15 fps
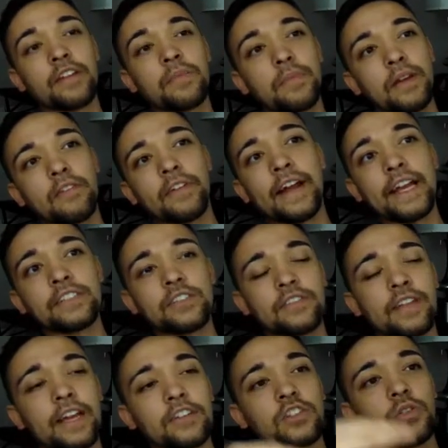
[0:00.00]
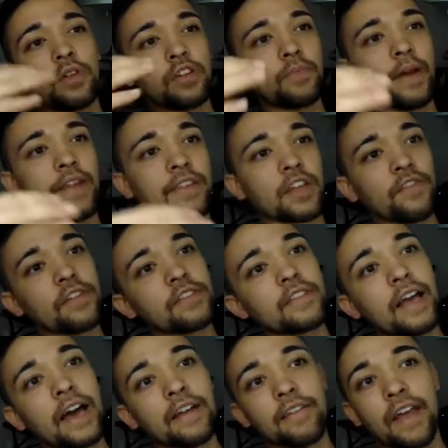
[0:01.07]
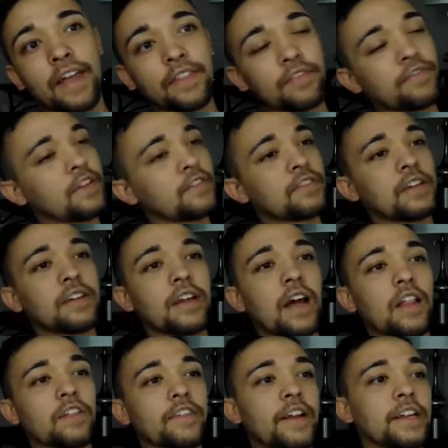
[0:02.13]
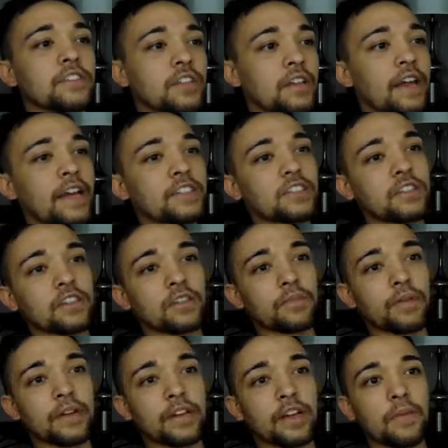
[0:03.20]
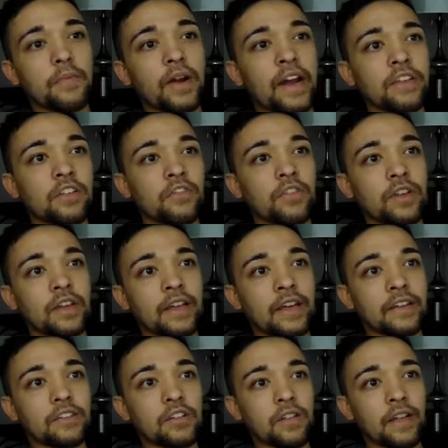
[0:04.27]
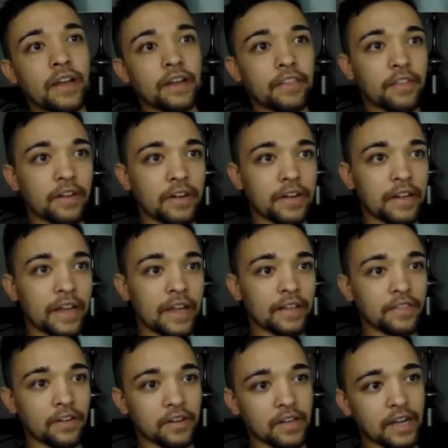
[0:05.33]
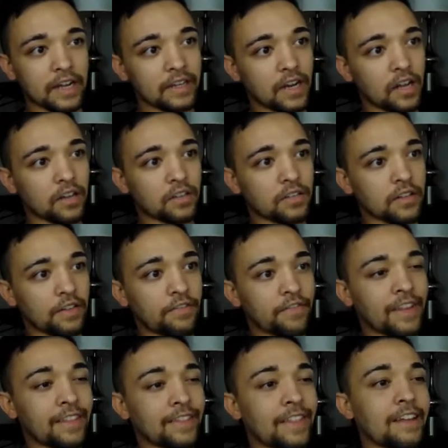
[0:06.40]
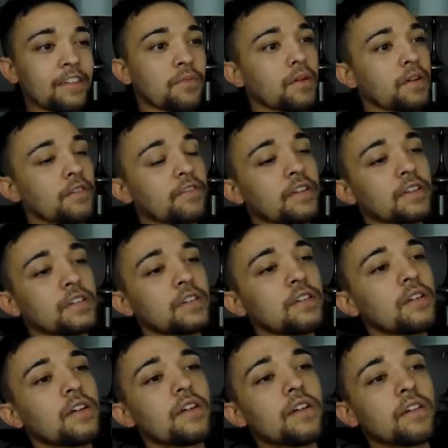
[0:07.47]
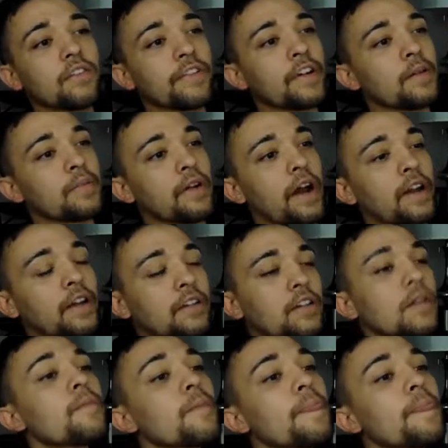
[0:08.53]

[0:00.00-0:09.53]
It's mid-range, it's not too expensive, it's not at the $15 range. It actually is a pretty good price. If you can get to like $38, $39, I think that's perfect for a product.